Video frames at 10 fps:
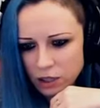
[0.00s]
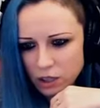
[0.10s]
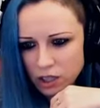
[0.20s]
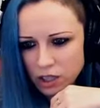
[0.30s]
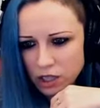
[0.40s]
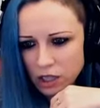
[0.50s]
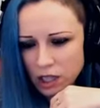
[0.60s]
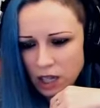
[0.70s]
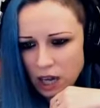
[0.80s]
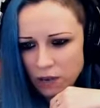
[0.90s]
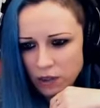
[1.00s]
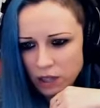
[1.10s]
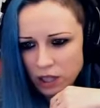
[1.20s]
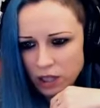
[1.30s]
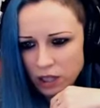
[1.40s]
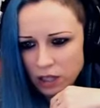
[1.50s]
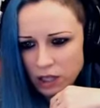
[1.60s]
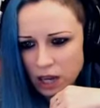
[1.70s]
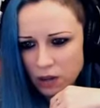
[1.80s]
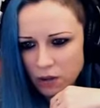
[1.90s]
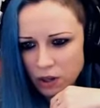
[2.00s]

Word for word: Just thinking how we're gonna get the town